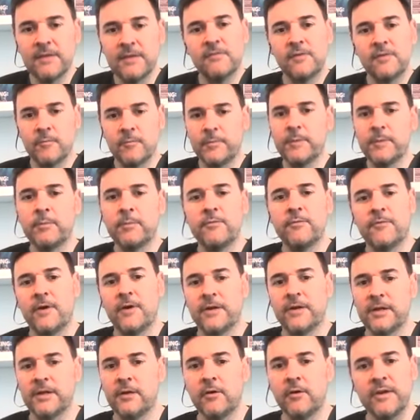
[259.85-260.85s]
Some people
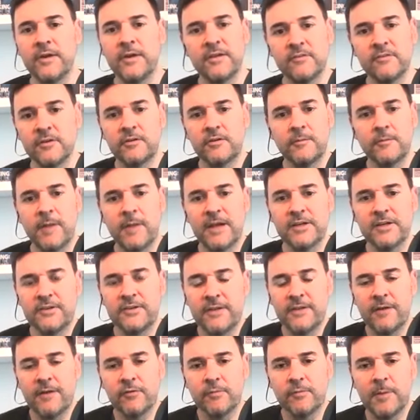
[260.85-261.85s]
find it a lot easier to manage in
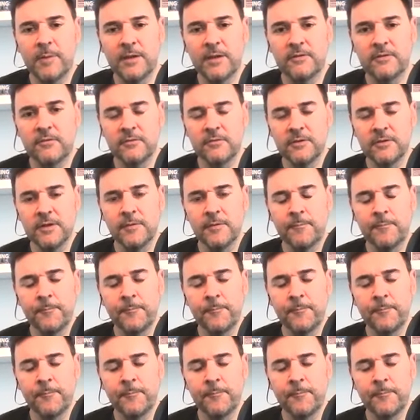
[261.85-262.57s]
that respect, isn't it?